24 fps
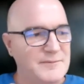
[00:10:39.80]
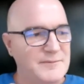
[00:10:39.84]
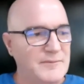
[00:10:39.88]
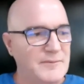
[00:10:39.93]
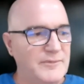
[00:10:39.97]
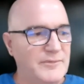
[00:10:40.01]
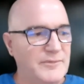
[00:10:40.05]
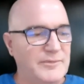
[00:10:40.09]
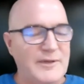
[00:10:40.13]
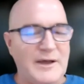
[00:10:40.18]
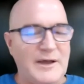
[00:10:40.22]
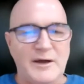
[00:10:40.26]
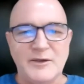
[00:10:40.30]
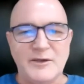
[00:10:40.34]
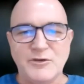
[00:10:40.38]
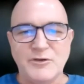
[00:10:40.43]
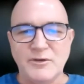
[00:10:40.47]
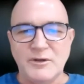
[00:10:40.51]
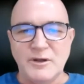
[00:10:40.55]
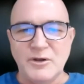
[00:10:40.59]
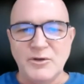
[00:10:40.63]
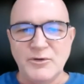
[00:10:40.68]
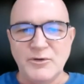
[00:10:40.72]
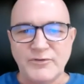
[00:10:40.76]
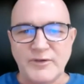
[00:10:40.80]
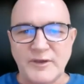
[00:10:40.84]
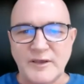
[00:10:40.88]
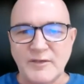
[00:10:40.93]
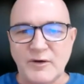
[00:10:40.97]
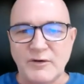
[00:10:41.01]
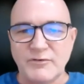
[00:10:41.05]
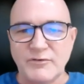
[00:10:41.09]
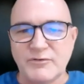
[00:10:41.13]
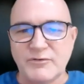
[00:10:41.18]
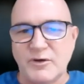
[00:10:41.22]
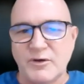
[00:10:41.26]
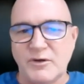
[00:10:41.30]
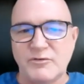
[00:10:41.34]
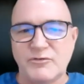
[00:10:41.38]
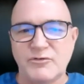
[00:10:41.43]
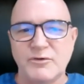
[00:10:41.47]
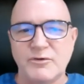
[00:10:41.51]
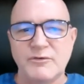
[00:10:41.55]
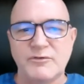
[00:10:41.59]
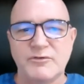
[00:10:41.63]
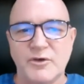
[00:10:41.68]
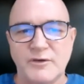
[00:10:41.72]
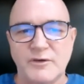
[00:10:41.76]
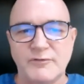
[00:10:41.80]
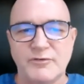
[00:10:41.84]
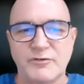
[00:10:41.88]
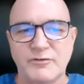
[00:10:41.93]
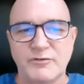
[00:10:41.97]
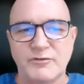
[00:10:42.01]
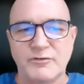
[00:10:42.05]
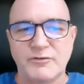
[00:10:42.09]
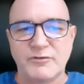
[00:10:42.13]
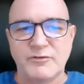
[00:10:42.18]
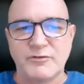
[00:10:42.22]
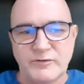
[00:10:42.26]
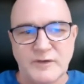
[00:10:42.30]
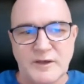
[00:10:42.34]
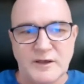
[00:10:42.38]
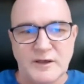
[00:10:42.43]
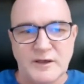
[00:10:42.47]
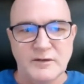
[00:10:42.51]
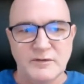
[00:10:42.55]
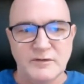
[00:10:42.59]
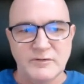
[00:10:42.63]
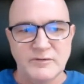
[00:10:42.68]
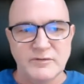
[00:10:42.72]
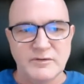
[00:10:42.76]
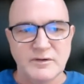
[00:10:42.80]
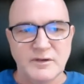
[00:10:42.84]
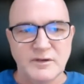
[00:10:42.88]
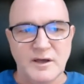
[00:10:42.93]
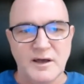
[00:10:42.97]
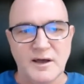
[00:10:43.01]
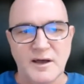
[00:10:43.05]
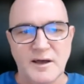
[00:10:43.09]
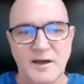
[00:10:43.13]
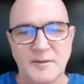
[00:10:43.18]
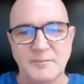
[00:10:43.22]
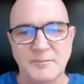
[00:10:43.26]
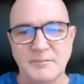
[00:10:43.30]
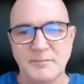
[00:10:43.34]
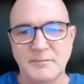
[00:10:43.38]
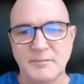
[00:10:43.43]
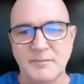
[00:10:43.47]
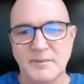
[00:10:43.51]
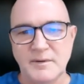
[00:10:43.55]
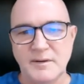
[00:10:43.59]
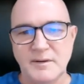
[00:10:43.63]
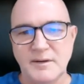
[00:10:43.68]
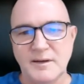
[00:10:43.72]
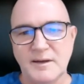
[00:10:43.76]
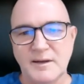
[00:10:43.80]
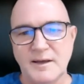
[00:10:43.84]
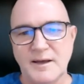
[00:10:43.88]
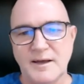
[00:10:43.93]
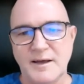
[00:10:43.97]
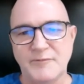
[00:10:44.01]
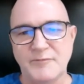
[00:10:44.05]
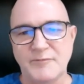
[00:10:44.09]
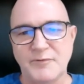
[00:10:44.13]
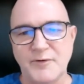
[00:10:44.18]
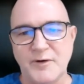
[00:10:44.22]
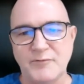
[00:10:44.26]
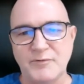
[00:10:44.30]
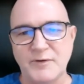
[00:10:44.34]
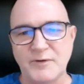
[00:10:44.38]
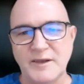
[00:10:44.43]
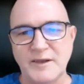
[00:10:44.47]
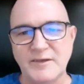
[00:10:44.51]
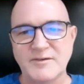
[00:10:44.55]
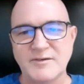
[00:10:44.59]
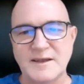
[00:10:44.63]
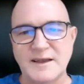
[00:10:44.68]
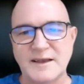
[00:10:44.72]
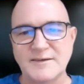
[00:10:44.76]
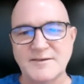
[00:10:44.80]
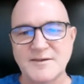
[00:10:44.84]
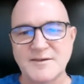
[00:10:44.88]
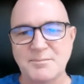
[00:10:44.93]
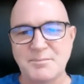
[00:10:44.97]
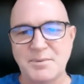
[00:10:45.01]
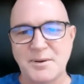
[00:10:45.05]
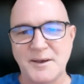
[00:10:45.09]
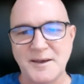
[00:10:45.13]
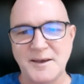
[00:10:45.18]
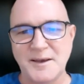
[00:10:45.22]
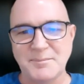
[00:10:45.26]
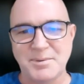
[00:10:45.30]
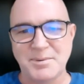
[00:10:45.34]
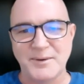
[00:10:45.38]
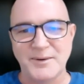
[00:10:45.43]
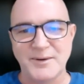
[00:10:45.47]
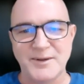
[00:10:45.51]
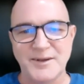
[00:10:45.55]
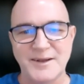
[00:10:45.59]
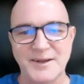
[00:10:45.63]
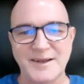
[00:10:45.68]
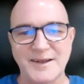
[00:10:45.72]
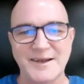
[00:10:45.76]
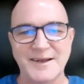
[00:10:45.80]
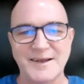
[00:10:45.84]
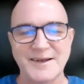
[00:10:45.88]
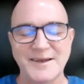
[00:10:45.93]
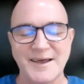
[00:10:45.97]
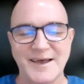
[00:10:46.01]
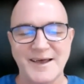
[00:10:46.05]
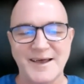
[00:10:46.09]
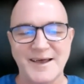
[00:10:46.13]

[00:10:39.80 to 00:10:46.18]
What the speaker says: losing those sort of social skills of listening to people and